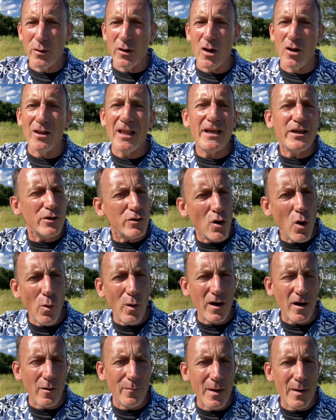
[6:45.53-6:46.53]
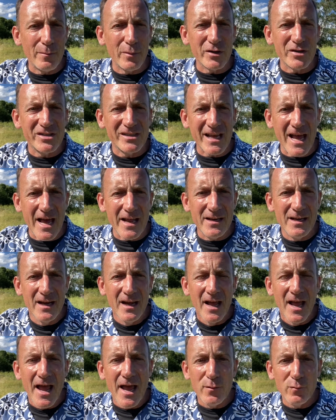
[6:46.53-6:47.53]
And I'll let you know what our members said
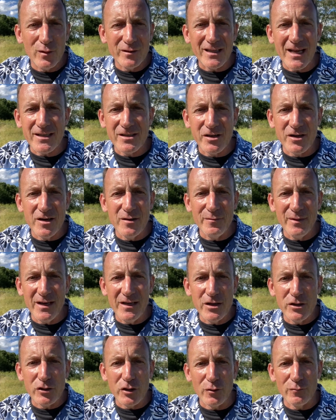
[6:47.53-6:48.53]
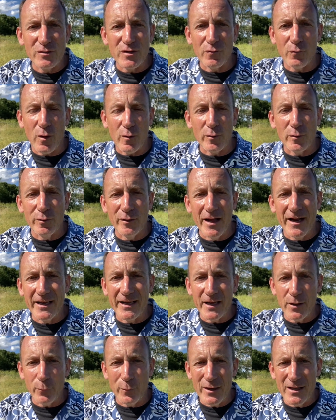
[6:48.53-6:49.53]
and what that's going to mean in terms of what we're
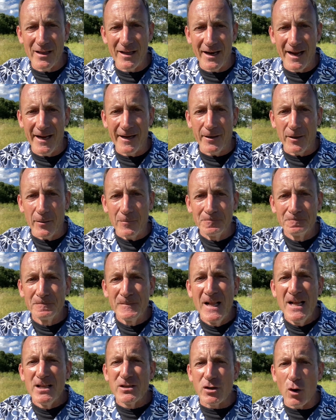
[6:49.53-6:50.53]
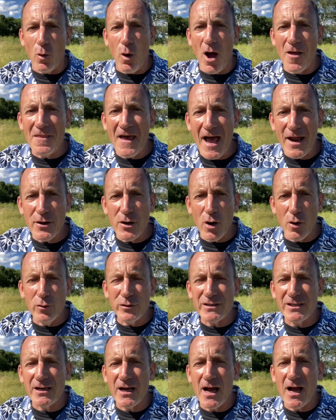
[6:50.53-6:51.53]
planning at Wheel and Anchor. So on that
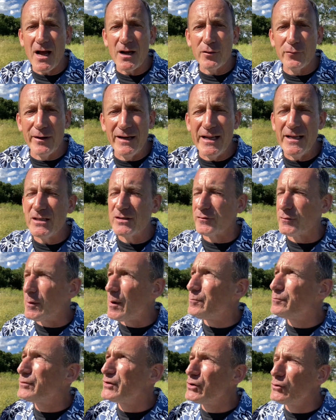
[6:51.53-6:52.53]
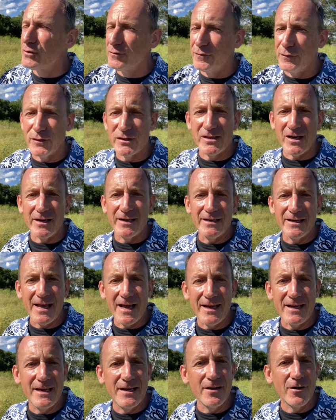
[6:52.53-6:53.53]
note, greetings from a beautiful sunny day
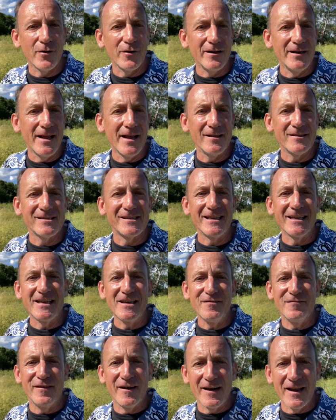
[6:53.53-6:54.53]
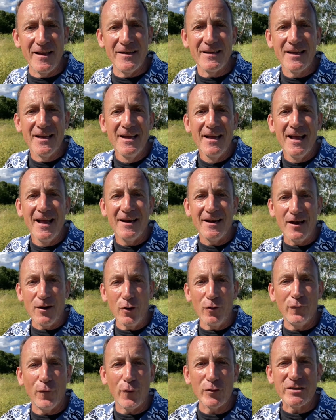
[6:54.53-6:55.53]
here in Helsinki, Finland. I look
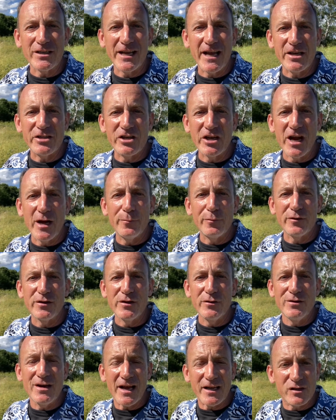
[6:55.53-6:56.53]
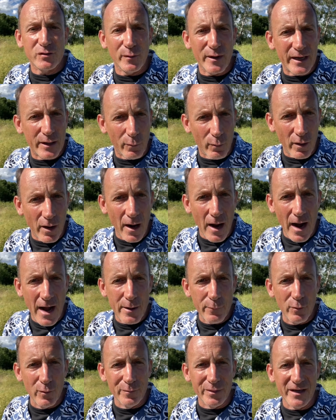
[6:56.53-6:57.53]
forward to catching up with you next week, where I
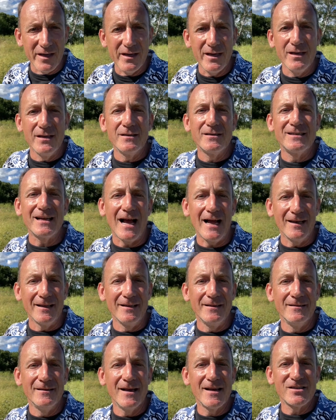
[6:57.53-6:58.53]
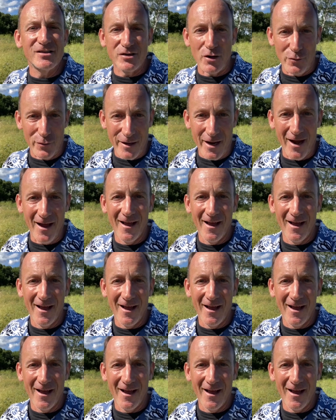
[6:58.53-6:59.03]
will be in Tallinn, Estonia.